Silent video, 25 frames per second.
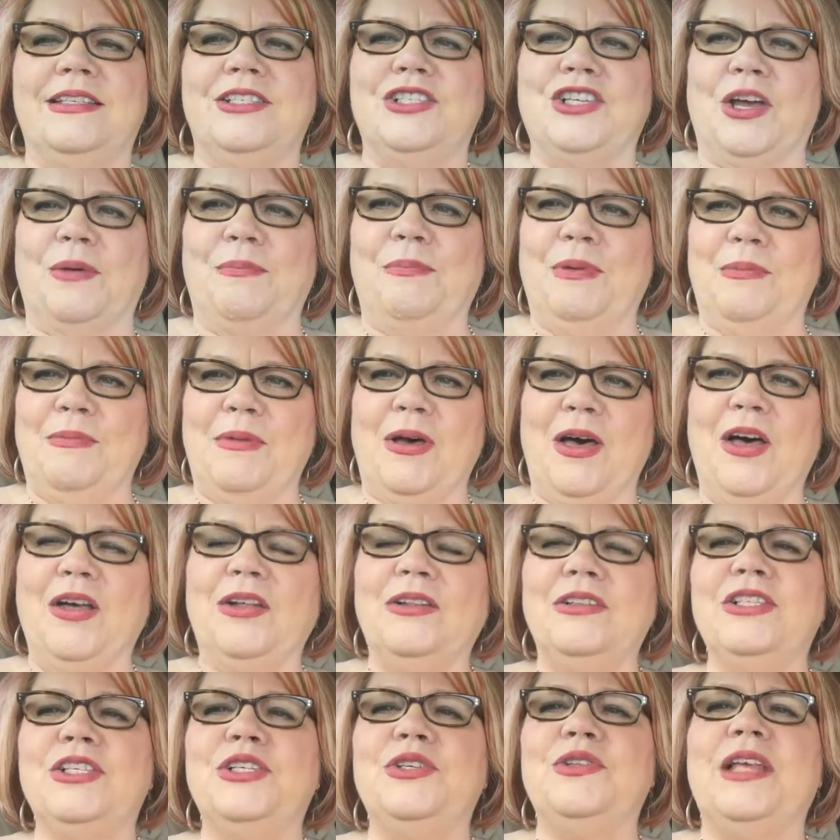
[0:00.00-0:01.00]
the shopping
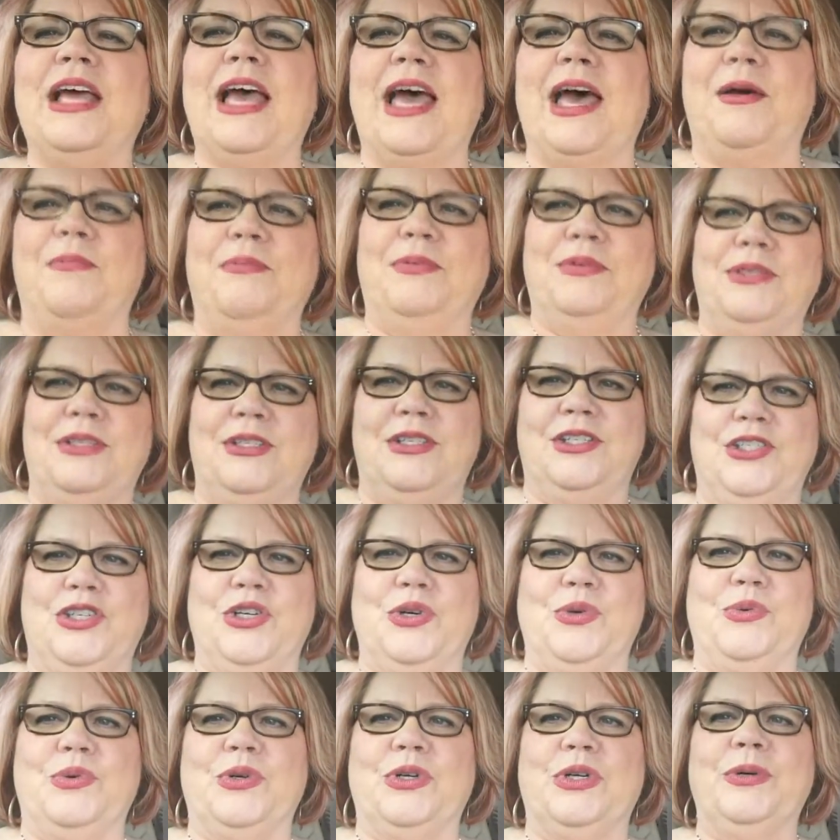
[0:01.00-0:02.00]
mall, to the Apple
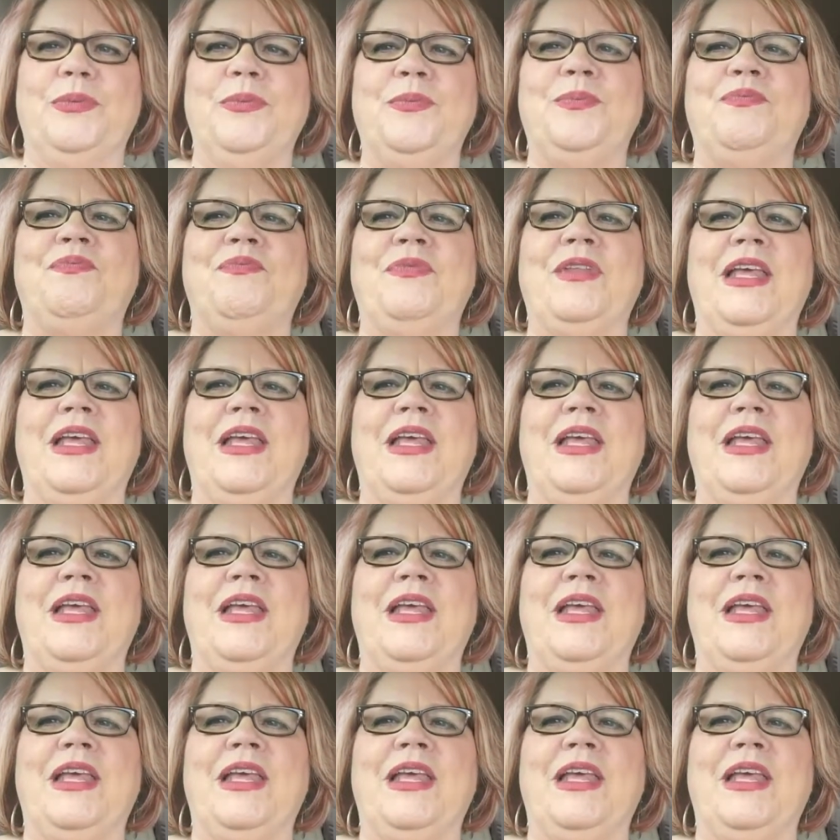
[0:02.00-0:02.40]
Store.